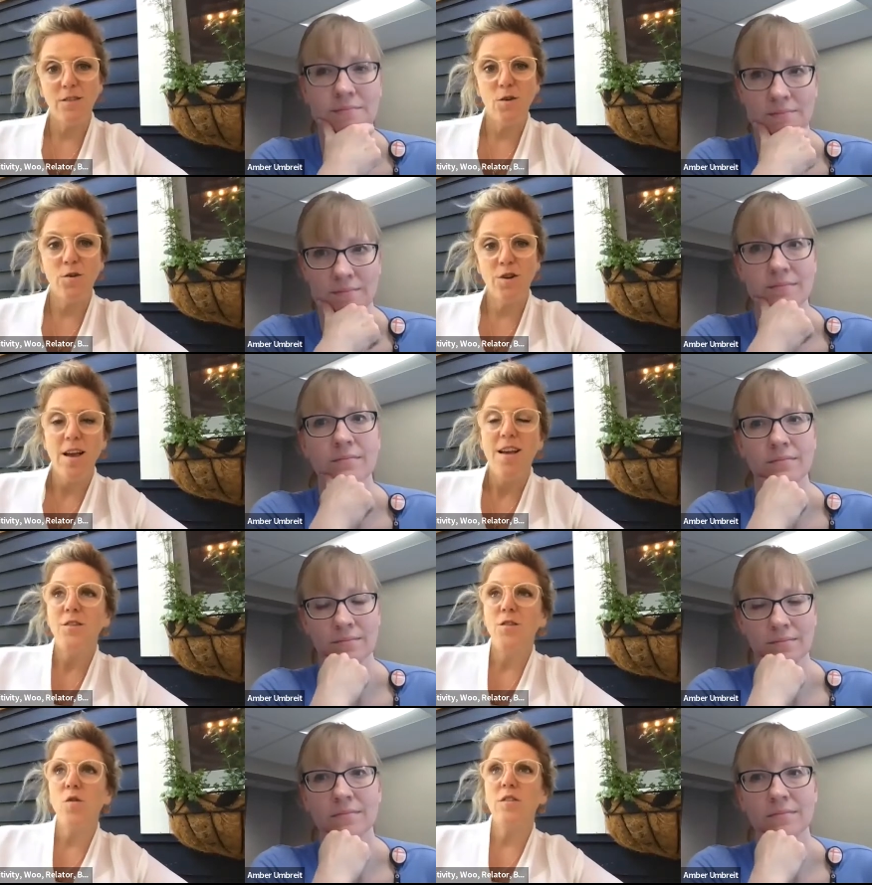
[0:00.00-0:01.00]
Speaker 1: So good.
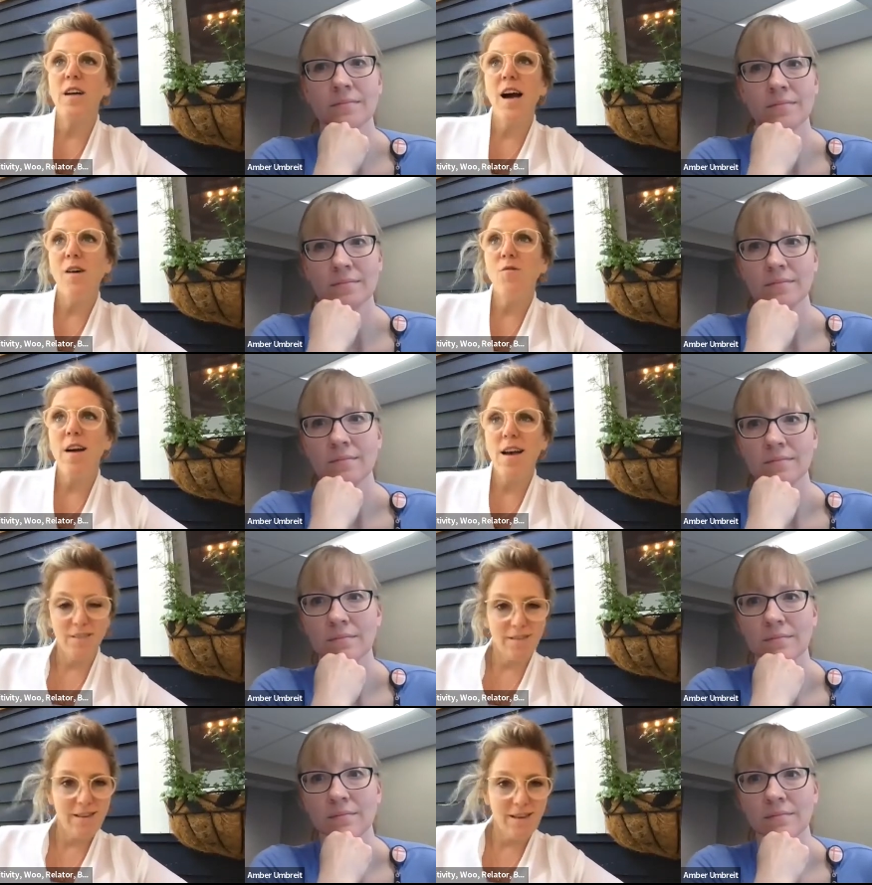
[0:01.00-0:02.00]
So how has
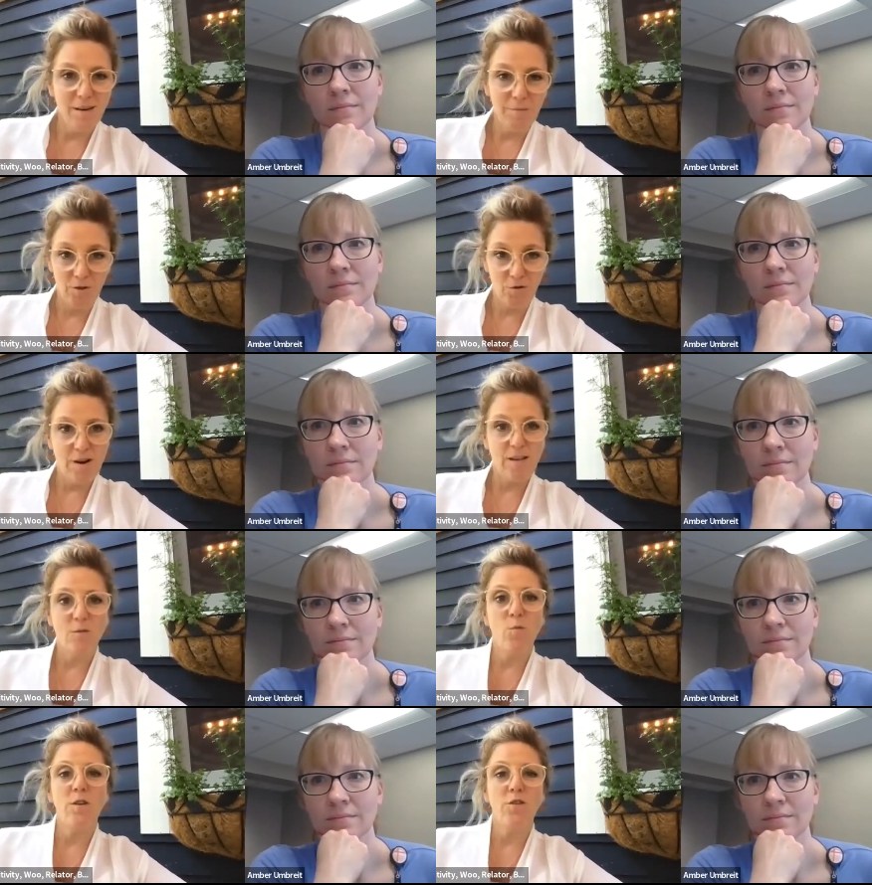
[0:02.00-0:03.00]
the um, strengths
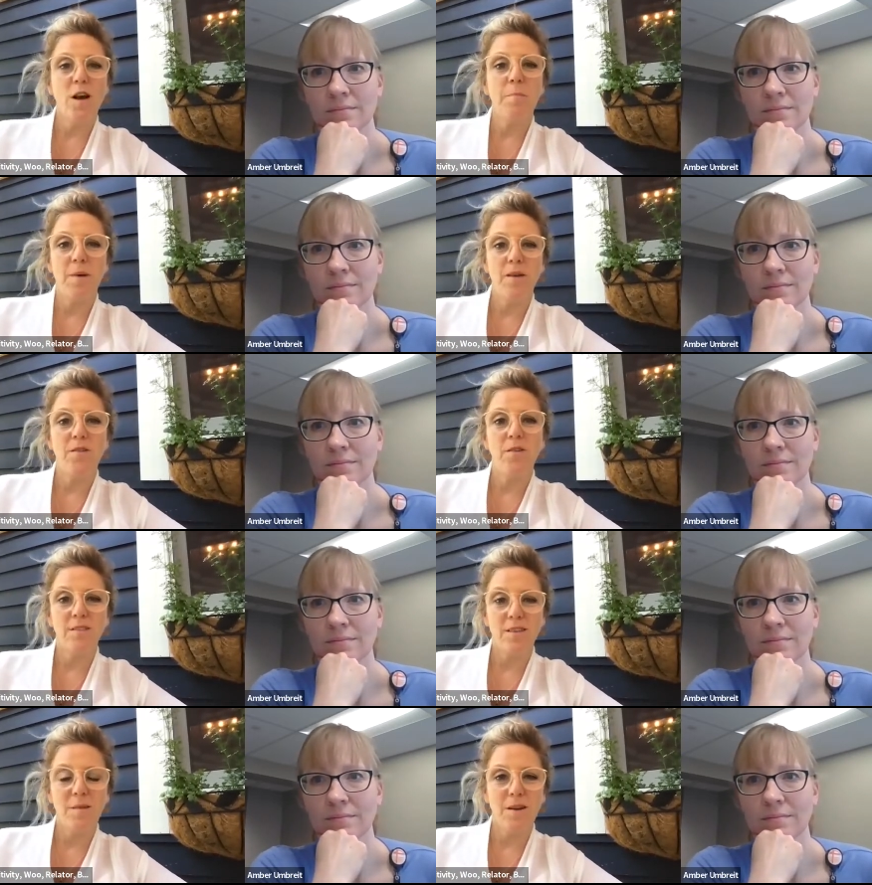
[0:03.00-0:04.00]
workshop bundle has
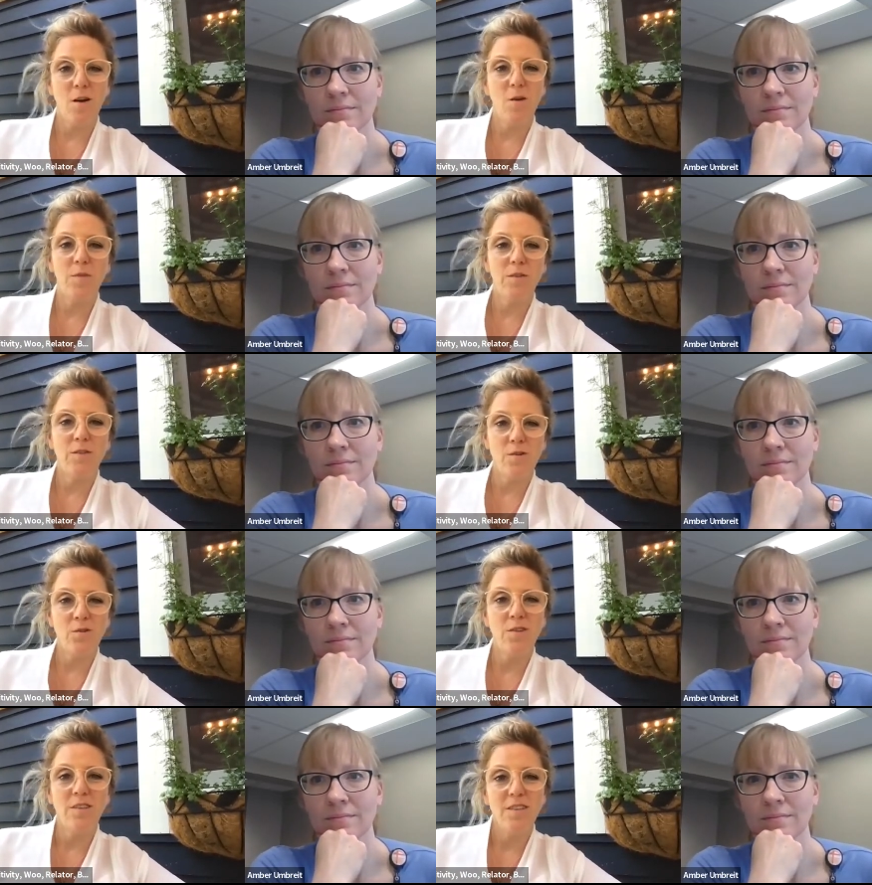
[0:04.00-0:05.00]
that been helpful to you?
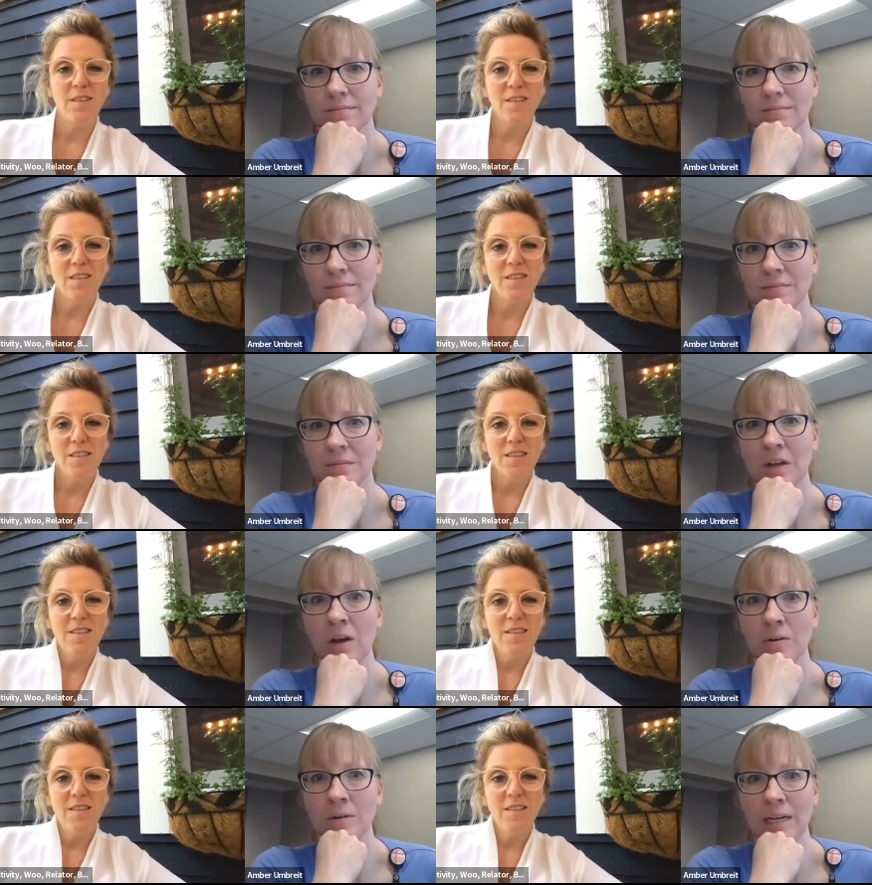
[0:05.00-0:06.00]

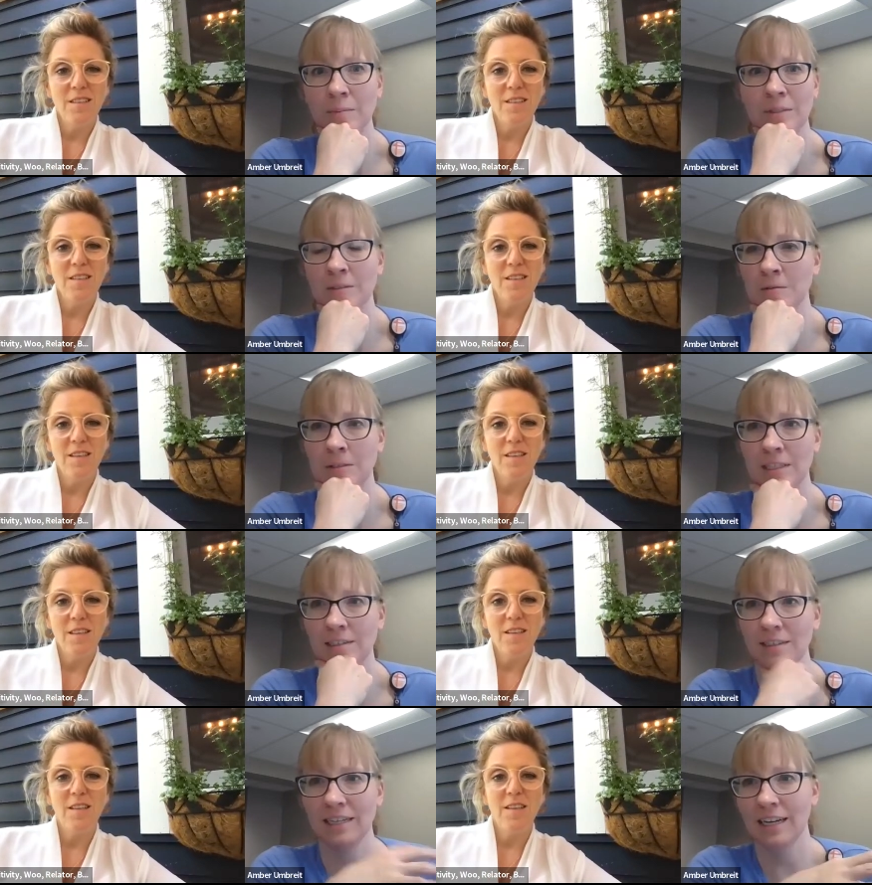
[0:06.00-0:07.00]
Speaker 2: Oh,
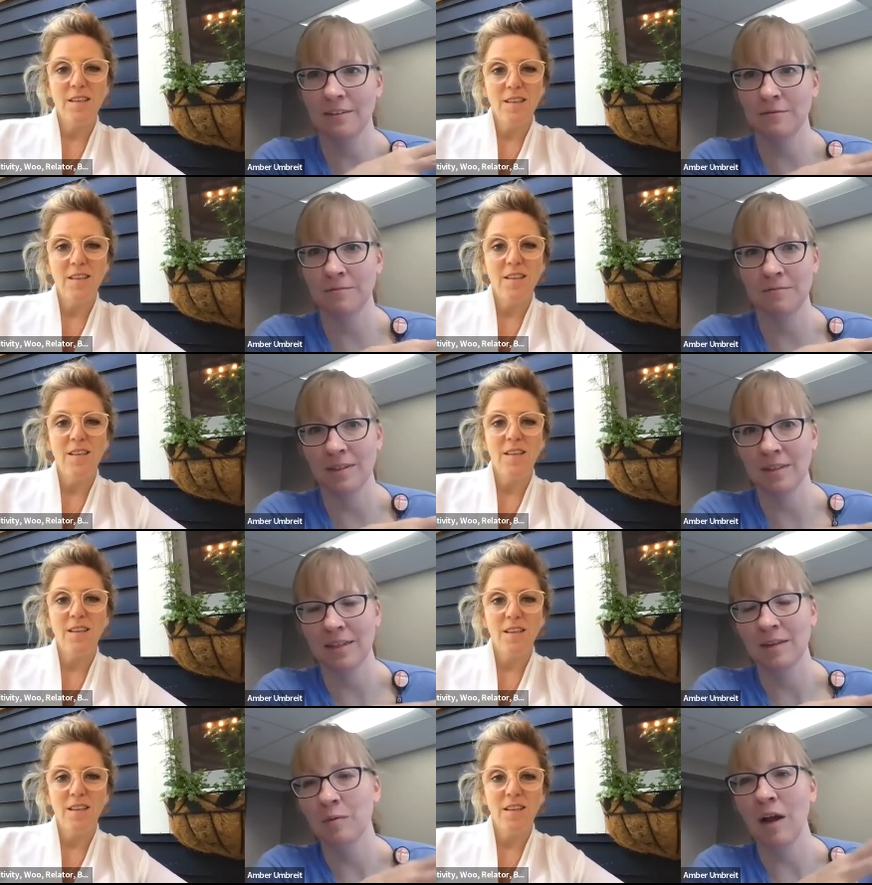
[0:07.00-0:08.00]
absolutely. Like I've
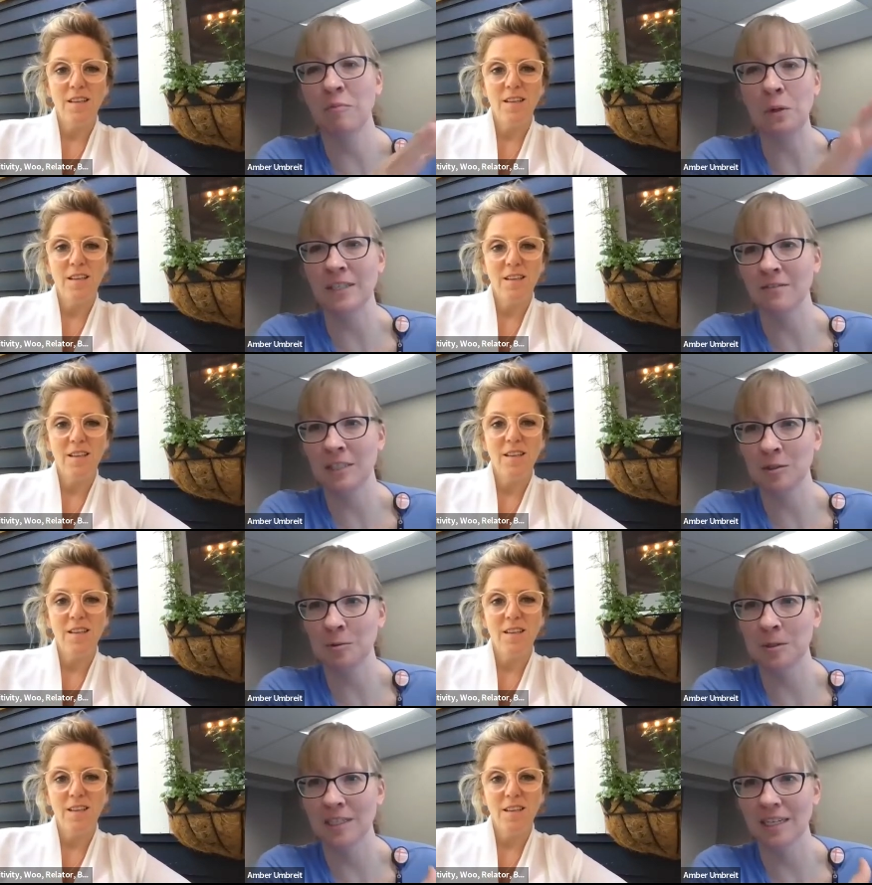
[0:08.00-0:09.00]
I've pulled every
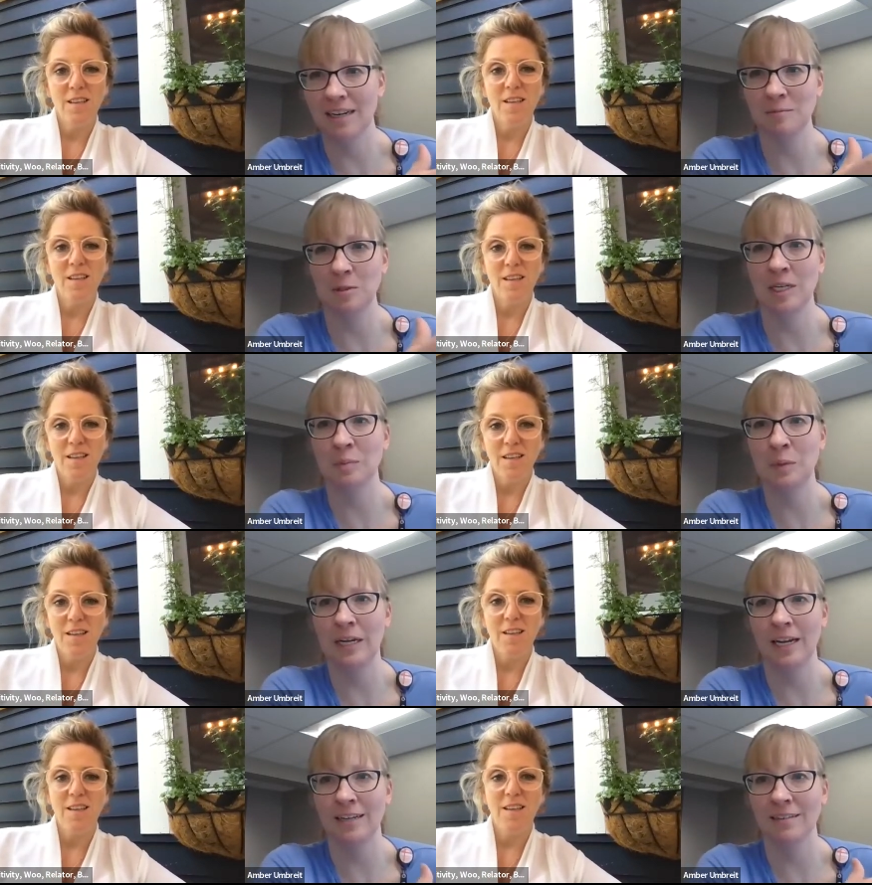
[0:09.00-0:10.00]
tool and I'm trying to
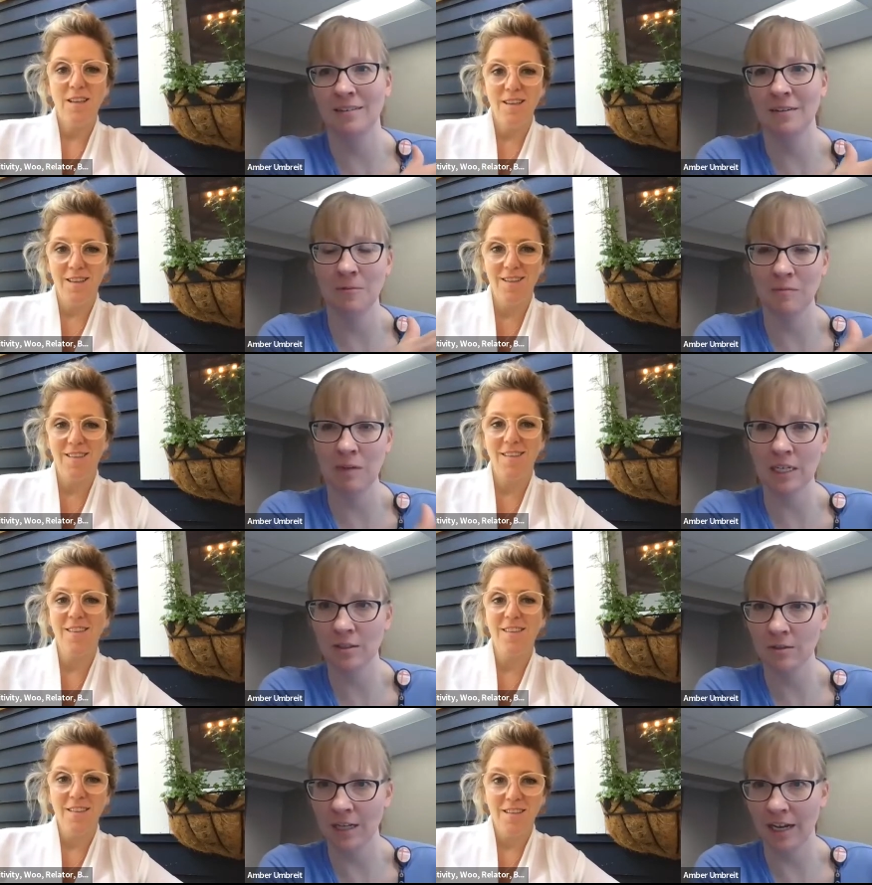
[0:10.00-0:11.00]
plan when we can
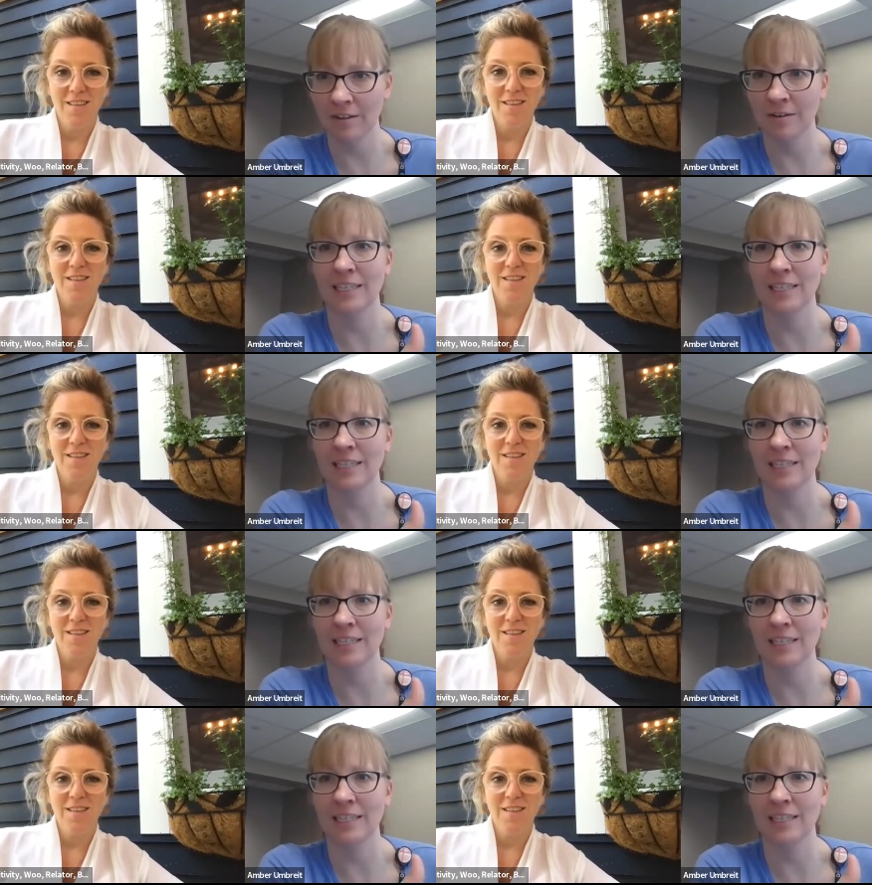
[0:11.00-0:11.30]
do the other